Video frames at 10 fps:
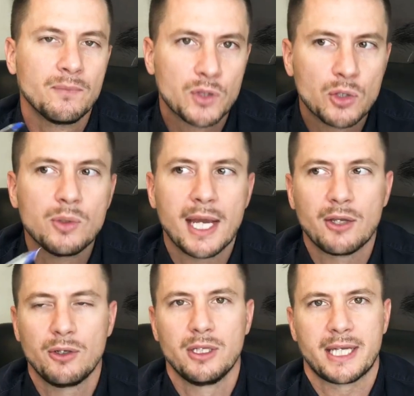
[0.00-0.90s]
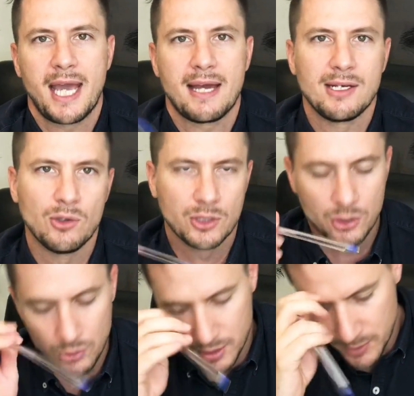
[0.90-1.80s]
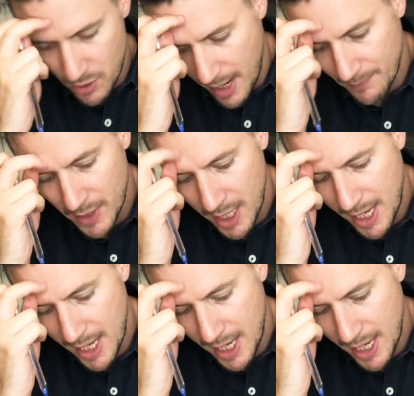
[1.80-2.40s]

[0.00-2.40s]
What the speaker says: to their Google account in order to subscribe.